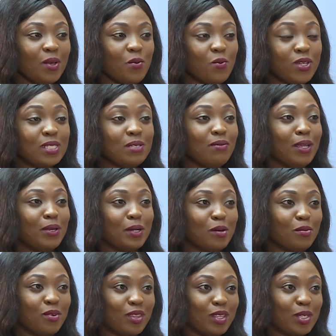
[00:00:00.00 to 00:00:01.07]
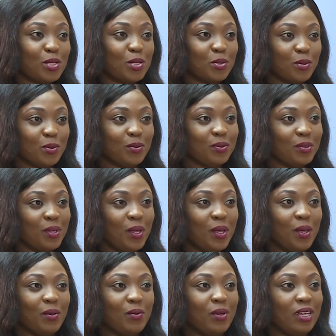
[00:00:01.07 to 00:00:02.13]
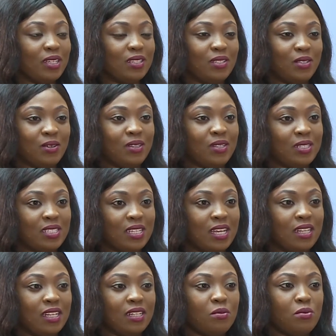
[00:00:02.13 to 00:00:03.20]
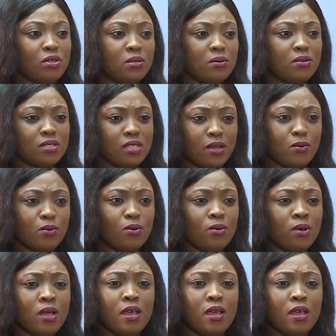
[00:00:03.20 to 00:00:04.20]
went to my younger brother's school, right, the other day, and then the principal was like, oh,